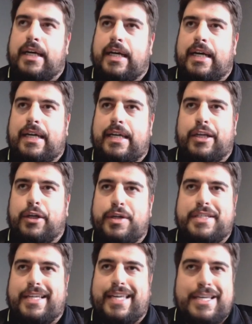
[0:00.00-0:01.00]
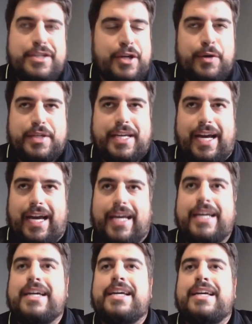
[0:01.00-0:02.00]
Hmm. Uh, you know, he's an East Coast
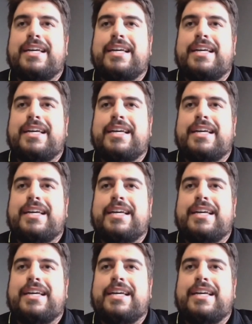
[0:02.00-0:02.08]
guy